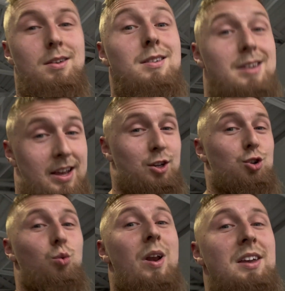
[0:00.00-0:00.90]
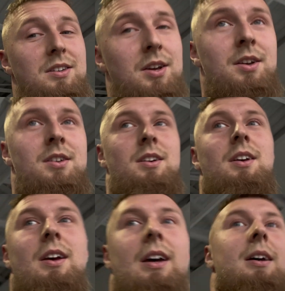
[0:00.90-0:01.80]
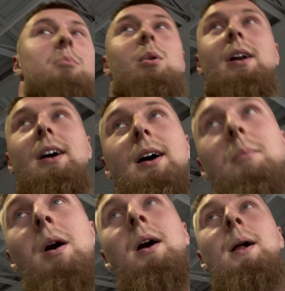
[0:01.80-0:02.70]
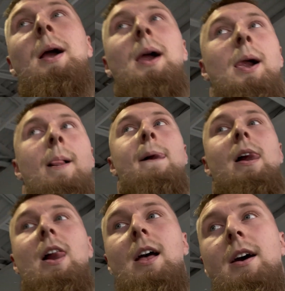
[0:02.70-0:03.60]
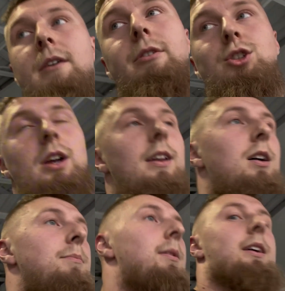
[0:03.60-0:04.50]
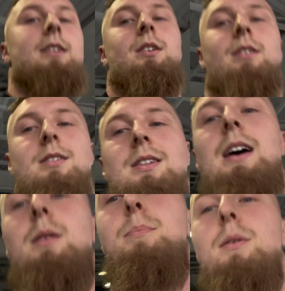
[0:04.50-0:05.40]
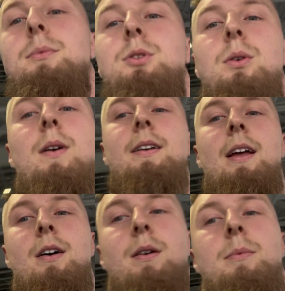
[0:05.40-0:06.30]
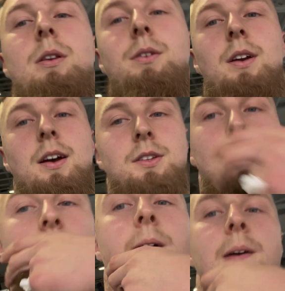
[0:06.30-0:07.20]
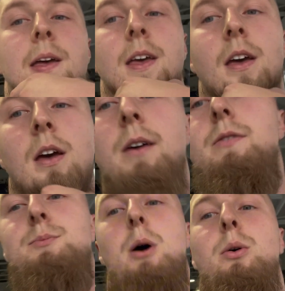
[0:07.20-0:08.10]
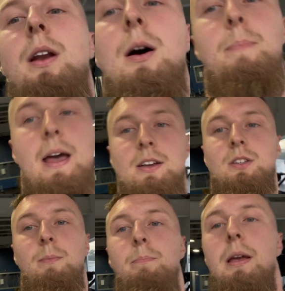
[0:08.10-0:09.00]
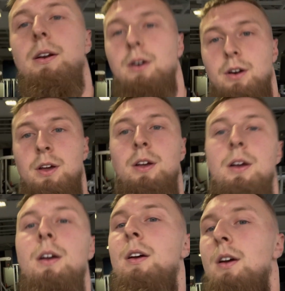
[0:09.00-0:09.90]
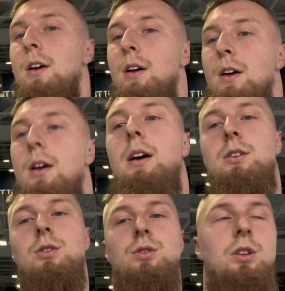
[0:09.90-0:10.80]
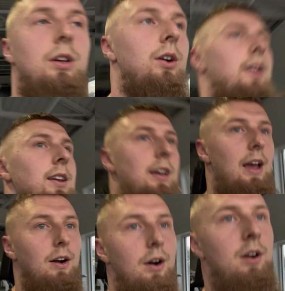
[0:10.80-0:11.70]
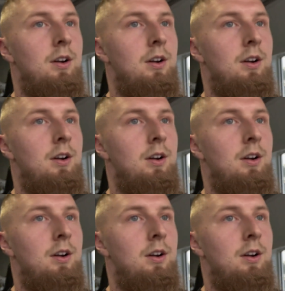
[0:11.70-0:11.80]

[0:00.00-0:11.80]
Neck is great. But finish that up. Neck has a solid pump to it right now. I mean, you guys can, if it's poking out past the beard, that's usually a good indicator.